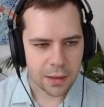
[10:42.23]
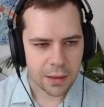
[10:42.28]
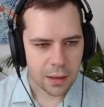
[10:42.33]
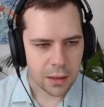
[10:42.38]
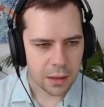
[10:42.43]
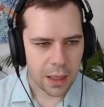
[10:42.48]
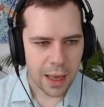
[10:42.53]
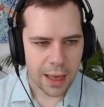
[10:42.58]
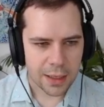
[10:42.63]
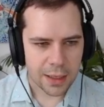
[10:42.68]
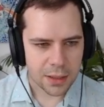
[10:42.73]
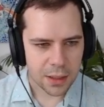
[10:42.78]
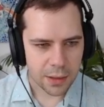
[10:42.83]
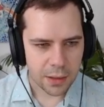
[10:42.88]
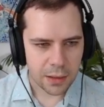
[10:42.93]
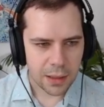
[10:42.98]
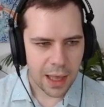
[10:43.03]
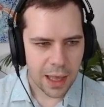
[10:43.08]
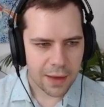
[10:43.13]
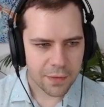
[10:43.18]
client on
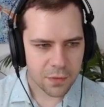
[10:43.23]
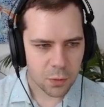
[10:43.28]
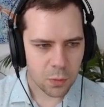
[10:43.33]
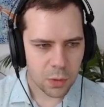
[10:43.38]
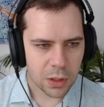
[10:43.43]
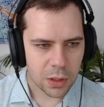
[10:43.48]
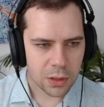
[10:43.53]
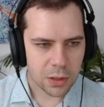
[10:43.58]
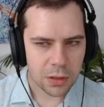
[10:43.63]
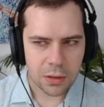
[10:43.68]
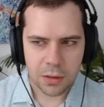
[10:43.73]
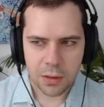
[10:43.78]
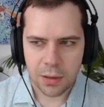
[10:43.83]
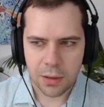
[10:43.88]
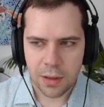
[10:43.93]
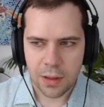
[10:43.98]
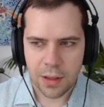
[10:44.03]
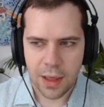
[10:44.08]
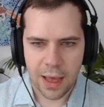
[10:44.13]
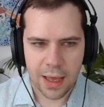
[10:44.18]
the left will
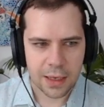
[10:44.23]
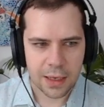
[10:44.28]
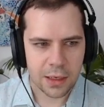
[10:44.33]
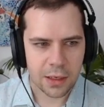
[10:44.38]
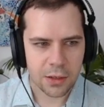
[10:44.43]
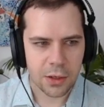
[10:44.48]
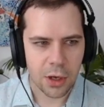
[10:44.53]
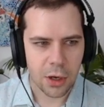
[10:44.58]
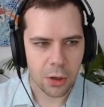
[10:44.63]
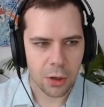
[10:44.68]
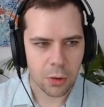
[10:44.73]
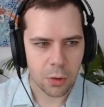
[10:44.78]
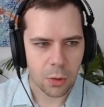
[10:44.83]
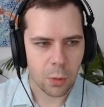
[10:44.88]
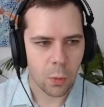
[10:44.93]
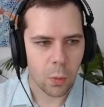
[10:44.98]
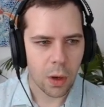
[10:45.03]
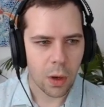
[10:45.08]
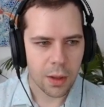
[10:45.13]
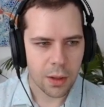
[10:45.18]
then know
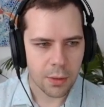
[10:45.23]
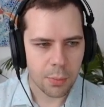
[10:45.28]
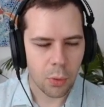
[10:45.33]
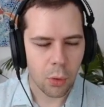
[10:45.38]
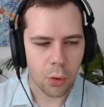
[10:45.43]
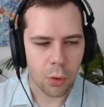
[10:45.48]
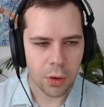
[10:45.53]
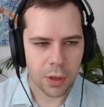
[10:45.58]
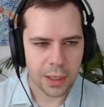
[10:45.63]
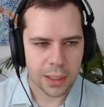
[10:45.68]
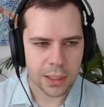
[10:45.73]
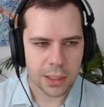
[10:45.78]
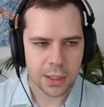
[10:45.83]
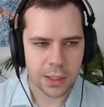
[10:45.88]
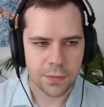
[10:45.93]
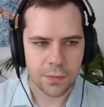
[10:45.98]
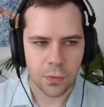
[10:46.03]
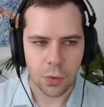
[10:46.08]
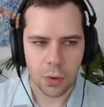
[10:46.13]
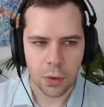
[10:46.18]
what the port is
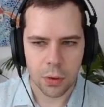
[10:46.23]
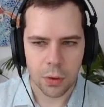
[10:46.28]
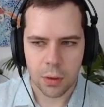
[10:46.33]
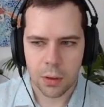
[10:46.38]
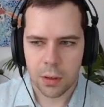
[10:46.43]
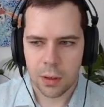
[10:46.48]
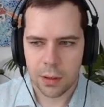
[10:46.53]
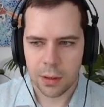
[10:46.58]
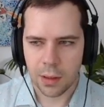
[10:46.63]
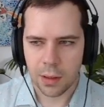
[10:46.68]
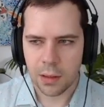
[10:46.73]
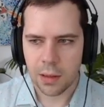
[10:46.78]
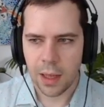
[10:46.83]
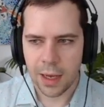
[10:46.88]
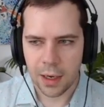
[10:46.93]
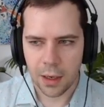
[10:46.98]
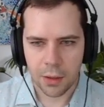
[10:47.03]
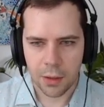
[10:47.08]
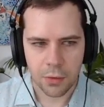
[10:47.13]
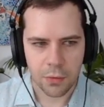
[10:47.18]
for the
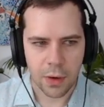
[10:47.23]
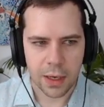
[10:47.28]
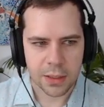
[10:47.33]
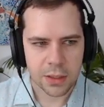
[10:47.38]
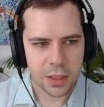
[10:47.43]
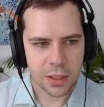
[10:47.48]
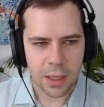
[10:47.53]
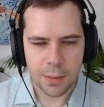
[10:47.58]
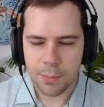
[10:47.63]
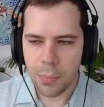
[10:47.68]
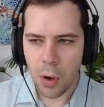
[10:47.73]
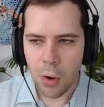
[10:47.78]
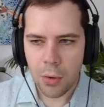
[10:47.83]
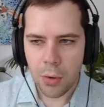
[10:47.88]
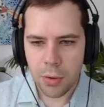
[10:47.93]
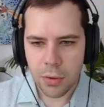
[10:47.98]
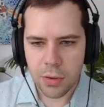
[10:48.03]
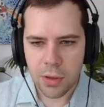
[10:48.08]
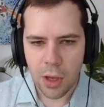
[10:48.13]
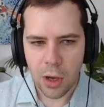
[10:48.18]
client on the right. So they
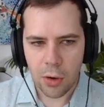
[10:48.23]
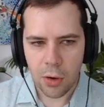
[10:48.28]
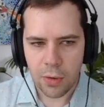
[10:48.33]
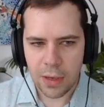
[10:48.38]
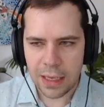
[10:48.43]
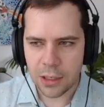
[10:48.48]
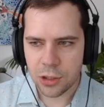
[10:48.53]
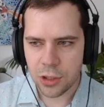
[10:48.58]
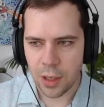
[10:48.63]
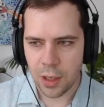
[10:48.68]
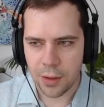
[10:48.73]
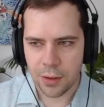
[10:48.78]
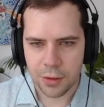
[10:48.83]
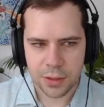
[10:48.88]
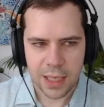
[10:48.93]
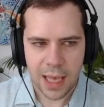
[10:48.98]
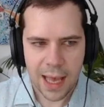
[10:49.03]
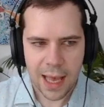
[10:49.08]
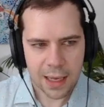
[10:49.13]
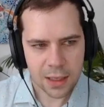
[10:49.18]
both know each
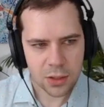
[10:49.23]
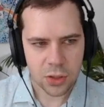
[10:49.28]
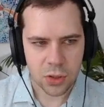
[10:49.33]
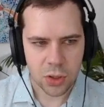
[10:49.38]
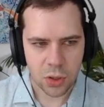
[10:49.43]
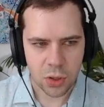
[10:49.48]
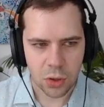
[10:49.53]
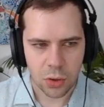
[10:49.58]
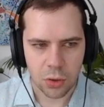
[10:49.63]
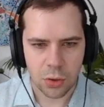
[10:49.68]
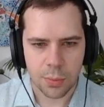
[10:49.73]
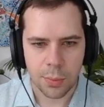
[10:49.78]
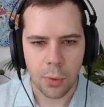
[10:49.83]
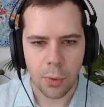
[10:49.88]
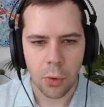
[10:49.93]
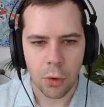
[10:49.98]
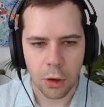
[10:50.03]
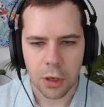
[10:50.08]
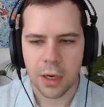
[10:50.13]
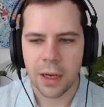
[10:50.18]
other's external
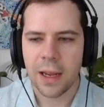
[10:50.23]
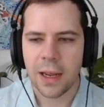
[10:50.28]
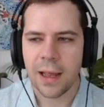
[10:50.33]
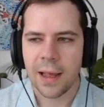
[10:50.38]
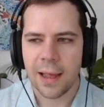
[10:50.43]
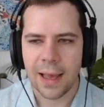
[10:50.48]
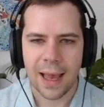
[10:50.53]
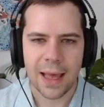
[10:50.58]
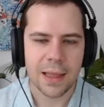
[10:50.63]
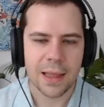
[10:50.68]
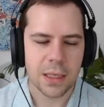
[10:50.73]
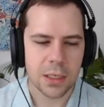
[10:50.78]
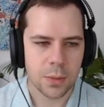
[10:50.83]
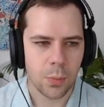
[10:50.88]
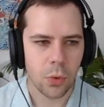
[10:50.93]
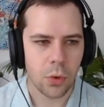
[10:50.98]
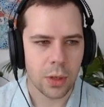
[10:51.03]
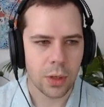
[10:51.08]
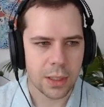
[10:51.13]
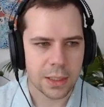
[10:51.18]
port at this
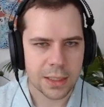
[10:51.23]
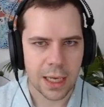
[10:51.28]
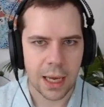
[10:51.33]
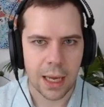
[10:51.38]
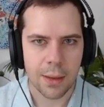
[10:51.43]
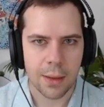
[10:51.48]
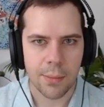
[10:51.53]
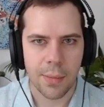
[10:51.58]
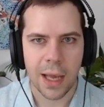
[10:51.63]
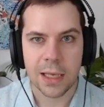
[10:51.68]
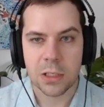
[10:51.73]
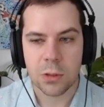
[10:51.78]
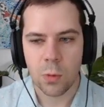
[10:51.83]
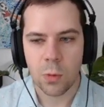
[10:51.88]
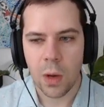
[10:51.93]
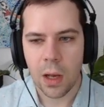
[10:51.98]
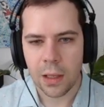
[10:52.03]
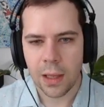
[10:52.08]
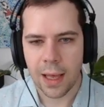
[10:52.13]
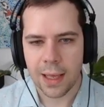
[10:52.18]
point in time, as
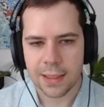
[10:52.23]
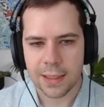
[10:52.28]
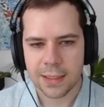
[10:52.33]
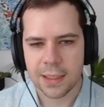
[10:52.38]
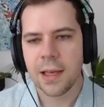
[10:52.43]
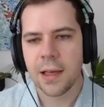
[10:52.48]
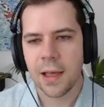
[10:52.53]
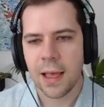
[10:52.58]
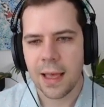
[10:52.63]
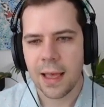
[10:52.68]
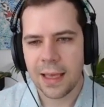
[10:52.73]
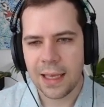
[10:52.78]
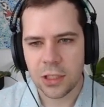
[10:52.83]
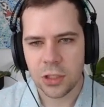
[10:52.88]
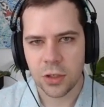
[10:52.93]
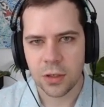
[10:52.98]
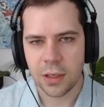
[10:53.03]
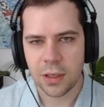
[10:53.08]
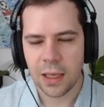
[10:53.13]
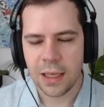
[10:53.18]
well as
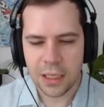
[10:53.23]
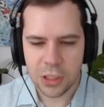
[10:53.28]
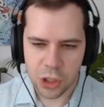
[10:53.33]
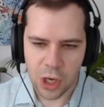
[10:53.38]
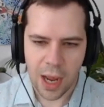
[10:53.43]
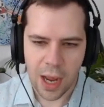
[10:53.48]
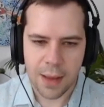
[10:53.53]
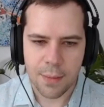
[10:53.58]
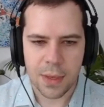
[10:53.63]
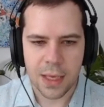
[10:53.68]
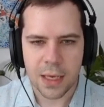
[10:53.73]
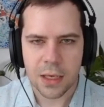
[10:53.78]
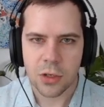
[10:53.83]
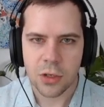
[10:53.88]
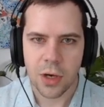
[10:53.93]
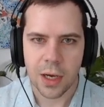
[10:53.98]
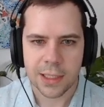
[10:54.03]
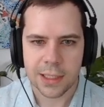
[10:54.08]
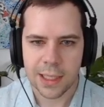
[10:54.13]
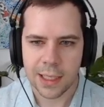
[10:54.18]
each IP
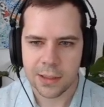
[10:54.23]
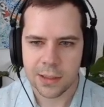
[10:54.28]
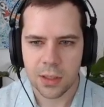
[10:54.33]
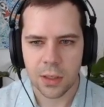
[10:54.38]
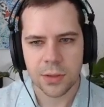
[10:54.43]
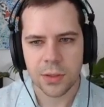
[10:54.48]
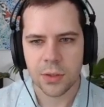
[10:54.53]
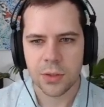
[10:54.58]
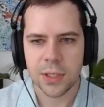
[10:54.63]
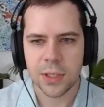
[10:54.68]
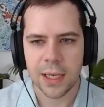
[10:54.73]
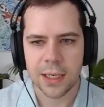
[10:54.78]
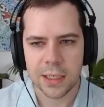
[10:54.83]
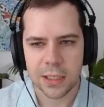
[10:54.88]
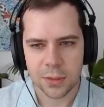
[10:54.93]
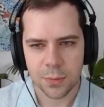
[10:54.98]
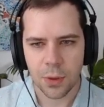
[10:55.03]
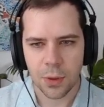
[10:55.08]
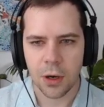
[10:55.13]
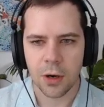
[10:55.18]
address that's also sent
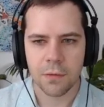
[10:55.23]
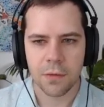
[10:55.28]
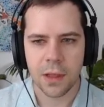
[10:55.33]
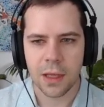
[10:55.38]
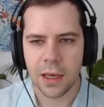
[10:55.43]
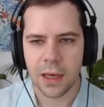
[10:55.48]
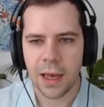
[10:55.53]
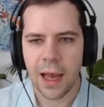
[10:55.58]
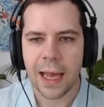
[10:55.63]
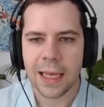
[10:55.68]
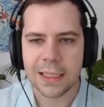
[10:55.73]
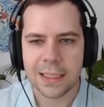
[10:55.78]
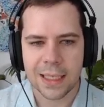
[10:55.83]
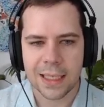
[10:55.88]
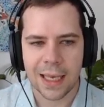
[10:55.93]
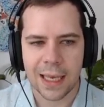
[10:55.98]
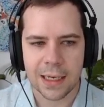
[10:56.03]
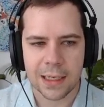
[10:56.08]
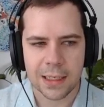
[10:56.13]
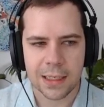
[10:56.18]
as part of the ICE
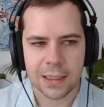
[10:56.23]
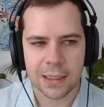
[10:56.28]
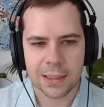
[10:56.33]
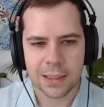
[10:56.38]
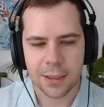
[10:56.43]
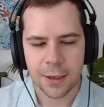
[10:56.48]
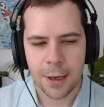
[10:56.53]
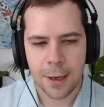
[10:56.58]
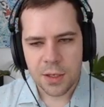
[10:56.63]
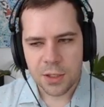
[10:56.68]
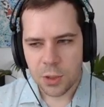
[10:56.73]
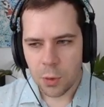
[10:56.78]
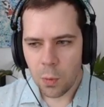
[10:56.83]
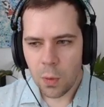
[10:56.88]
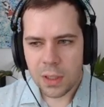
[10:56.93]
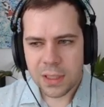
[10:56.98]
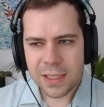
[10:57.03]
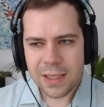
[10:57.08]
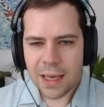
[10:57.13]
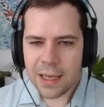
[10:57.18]
candidates. So
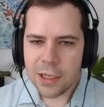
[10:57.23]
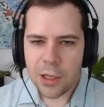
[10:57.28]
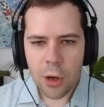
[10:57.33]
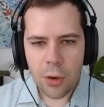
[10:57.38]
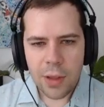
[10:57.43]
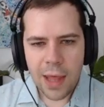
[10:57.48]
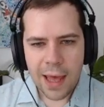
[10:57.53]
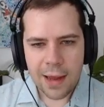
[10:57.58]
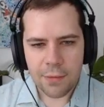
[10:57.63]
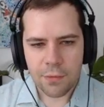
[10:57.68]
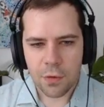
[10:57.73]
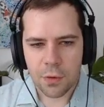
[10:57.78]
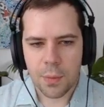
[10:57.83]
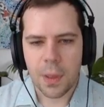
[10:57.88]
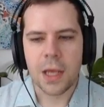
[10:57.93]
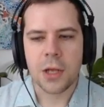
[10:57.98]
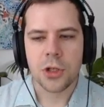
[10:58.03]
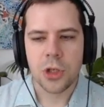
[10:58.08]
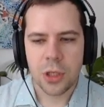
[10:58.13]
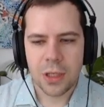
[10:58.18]
once they know that
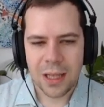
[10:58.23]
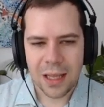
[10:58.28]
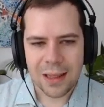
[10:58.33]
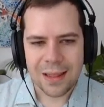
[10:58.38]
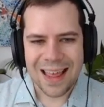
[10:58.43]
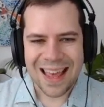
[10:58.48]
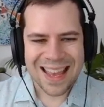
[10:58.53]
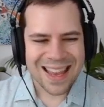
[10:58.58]
information, they